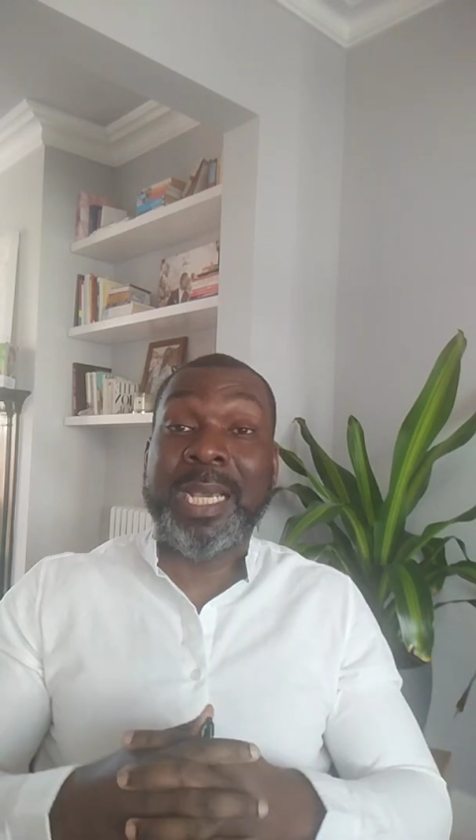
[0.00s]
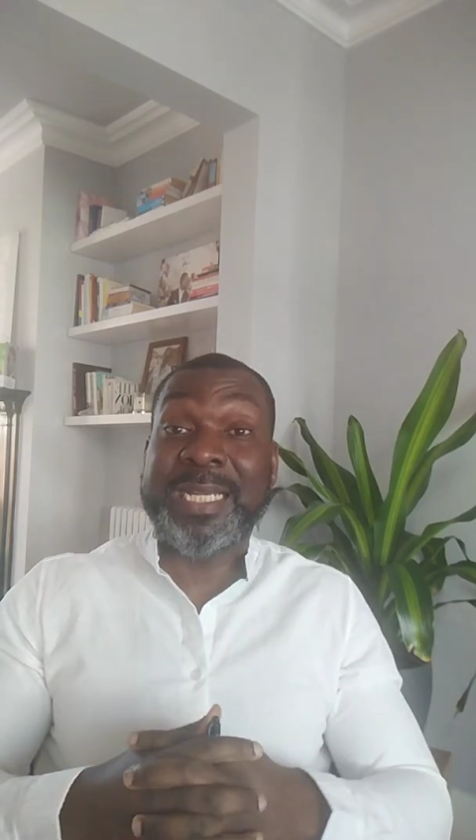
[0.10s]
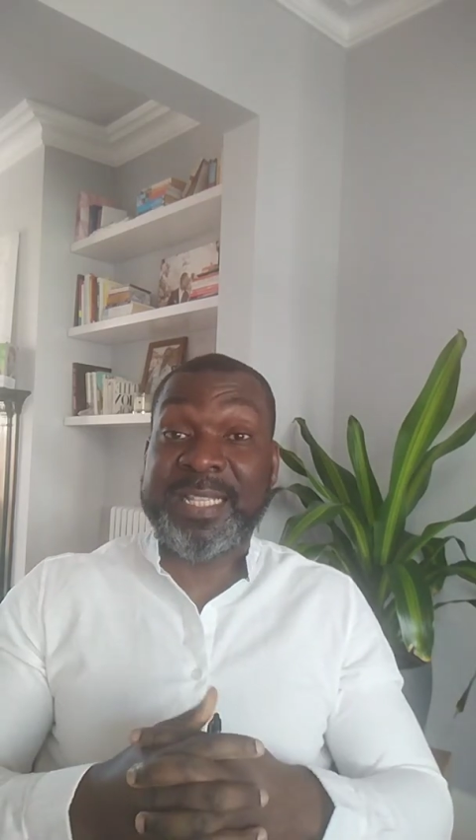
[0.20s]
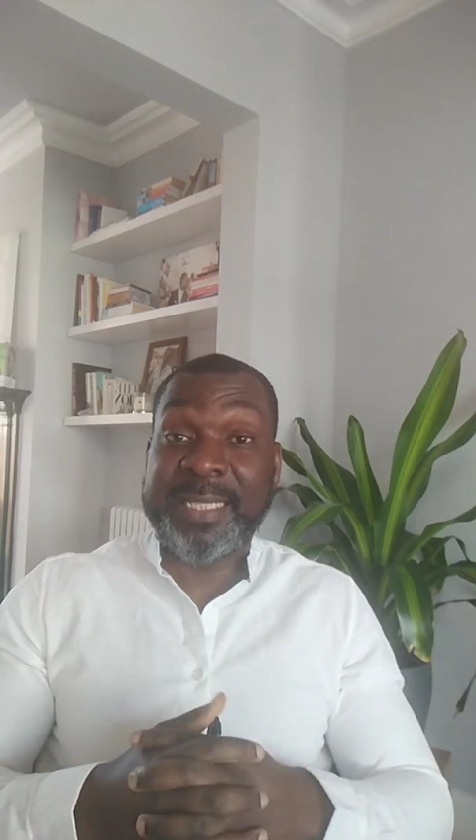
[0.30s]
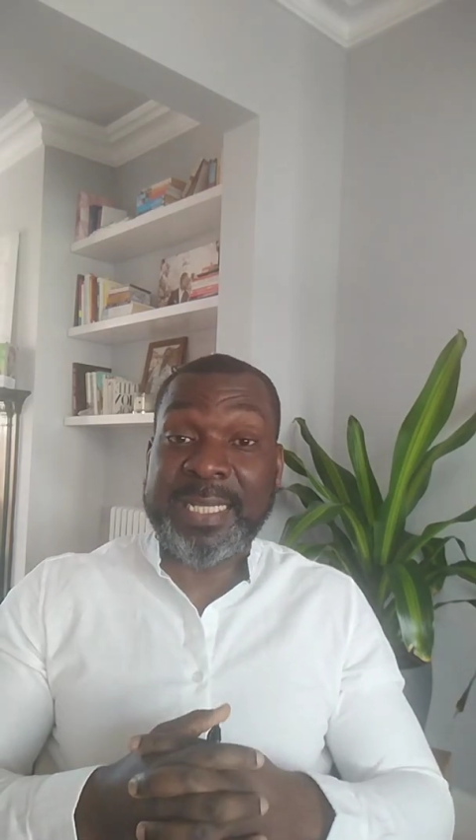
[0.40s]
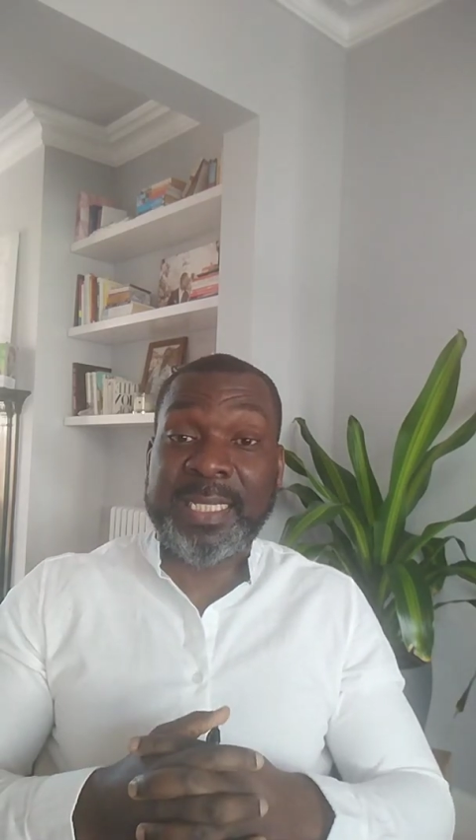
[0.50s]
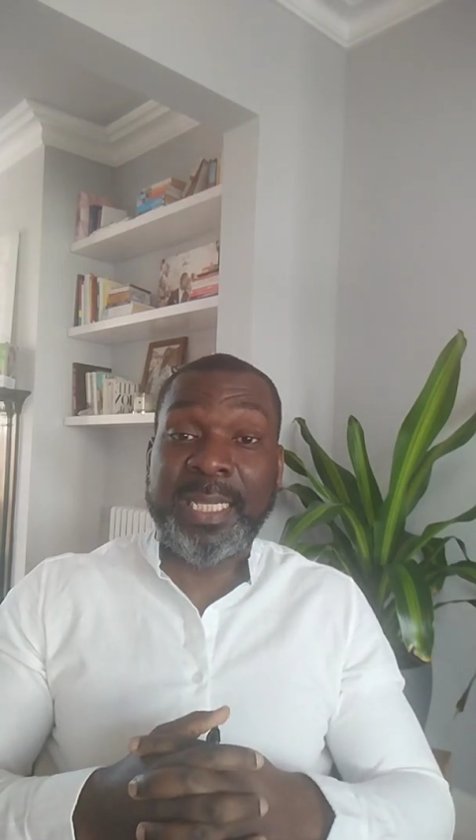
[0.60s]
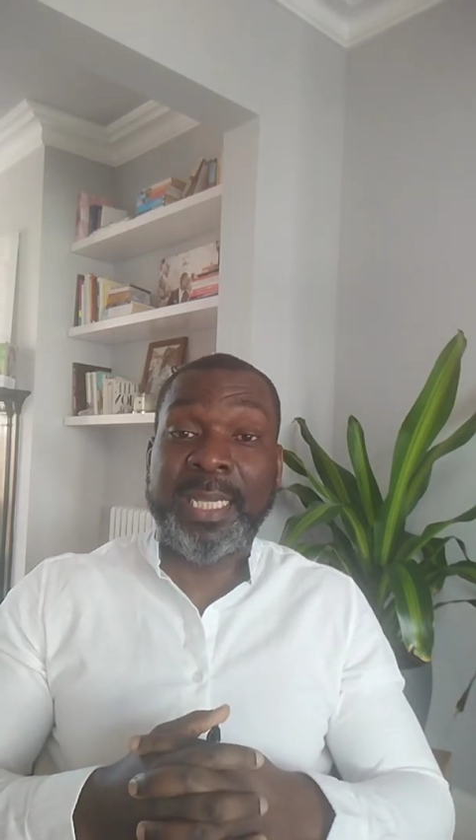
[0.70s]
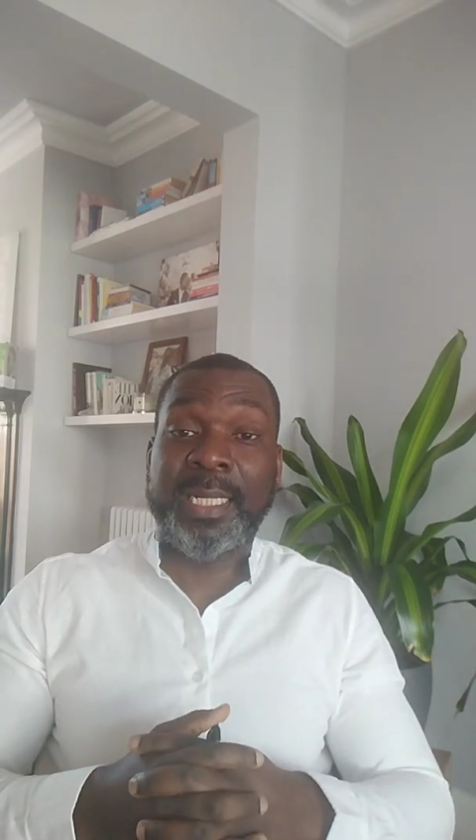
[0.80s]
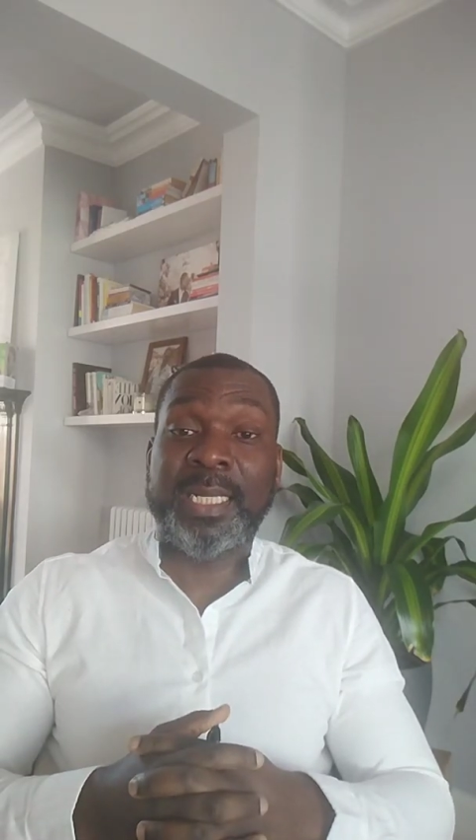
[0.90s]
and I sat
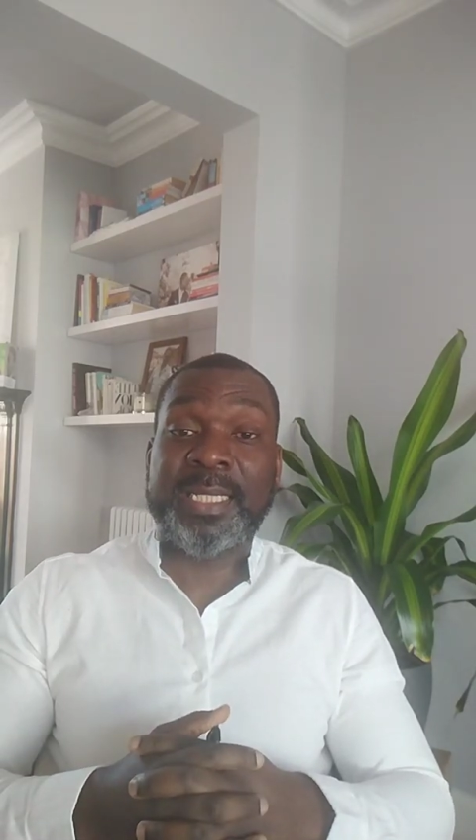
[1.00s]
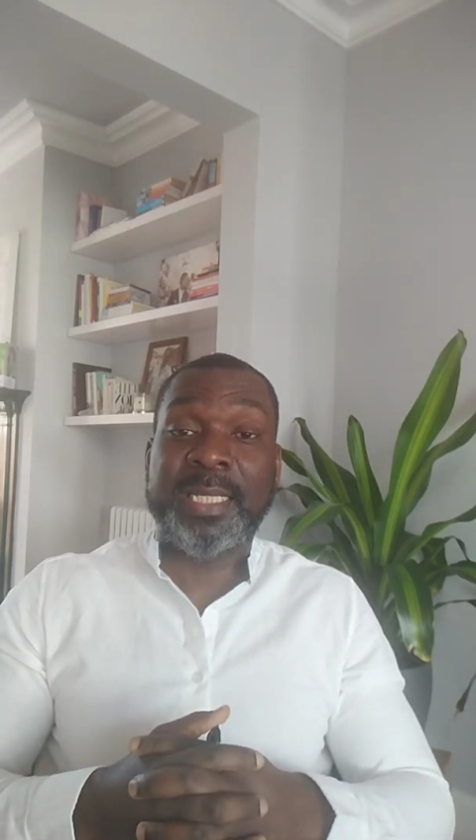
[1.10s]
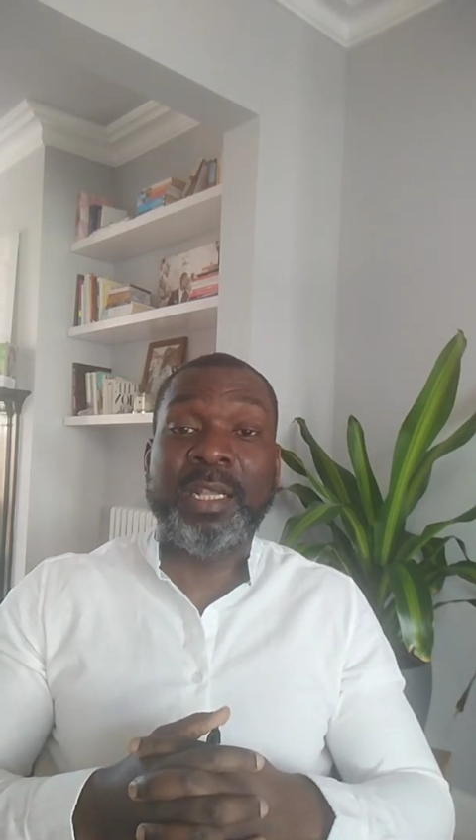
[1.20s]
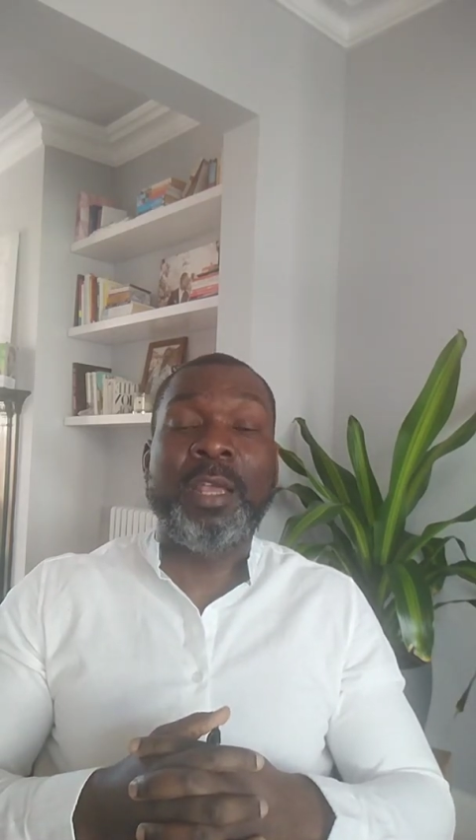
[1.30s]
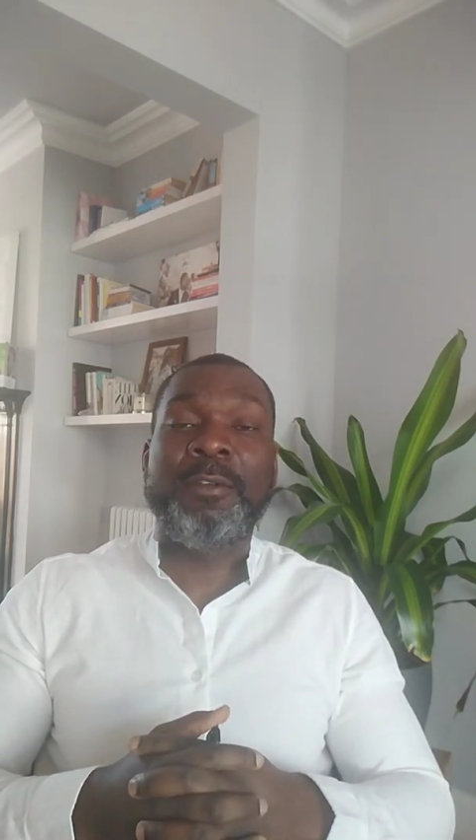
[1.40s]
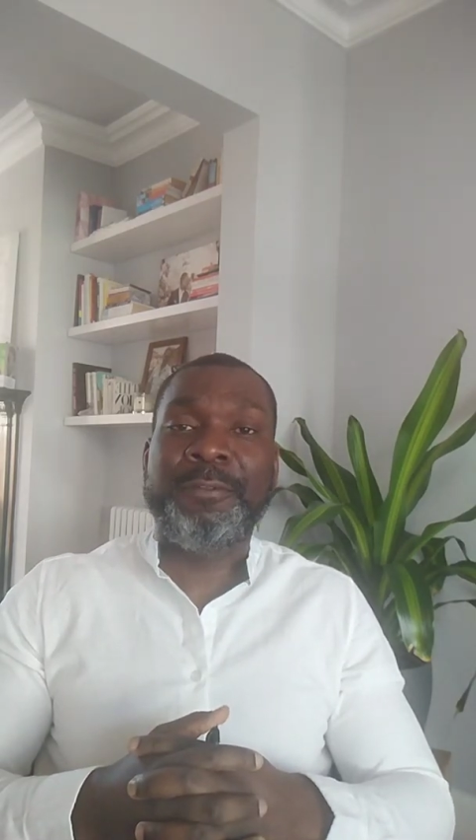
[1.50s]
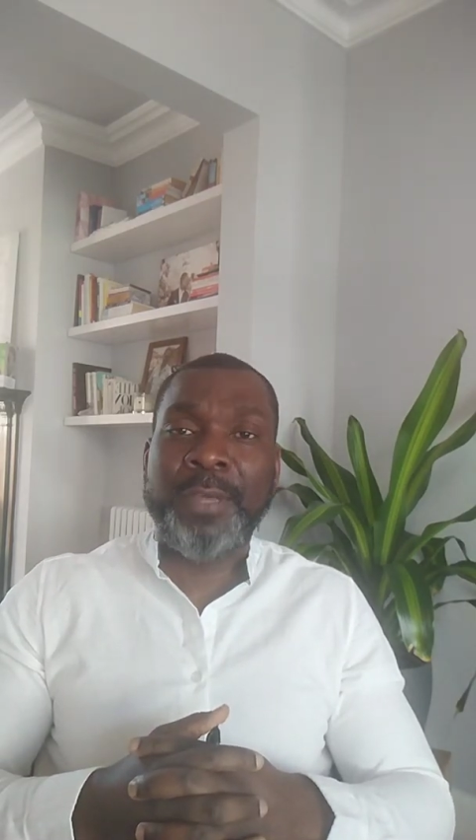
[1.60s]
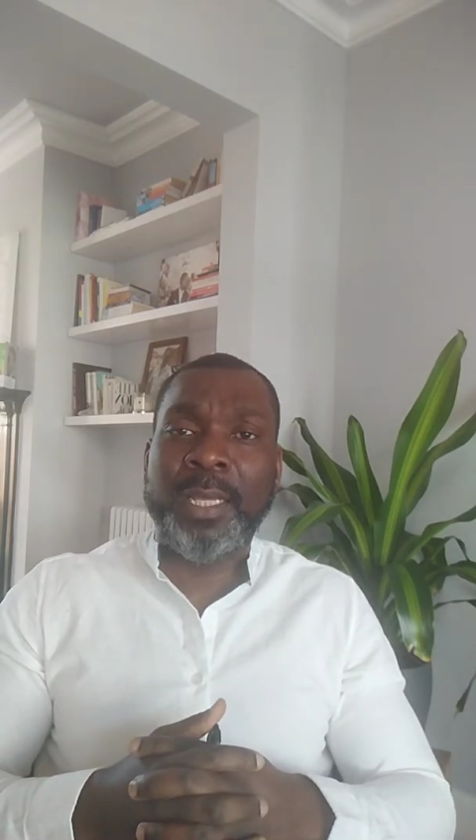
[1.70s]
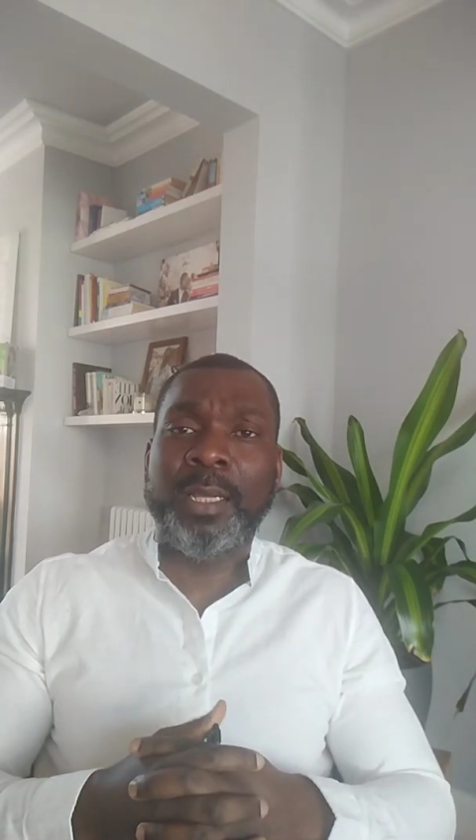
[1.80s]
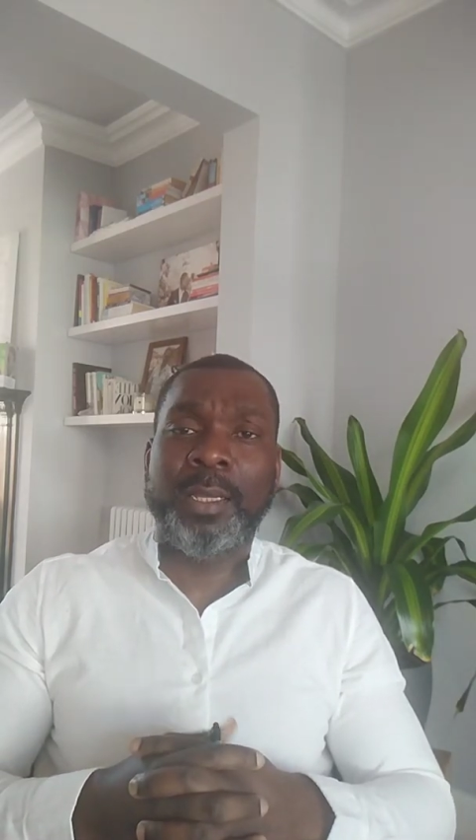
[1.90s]
it in and I said,
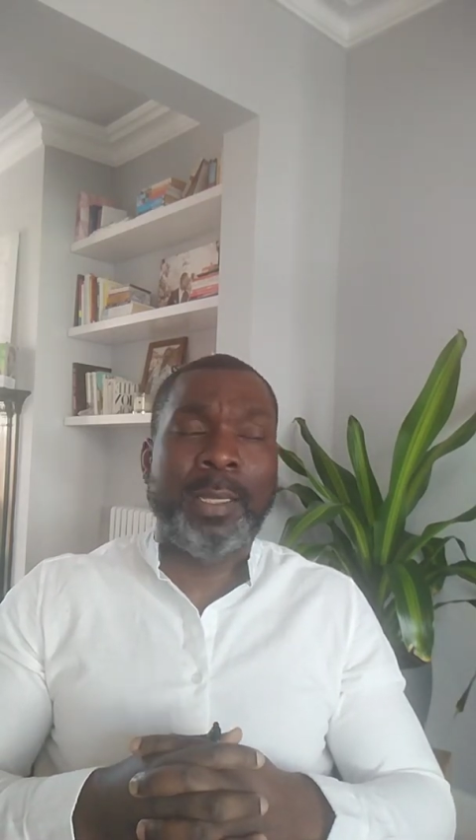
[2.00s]
fear,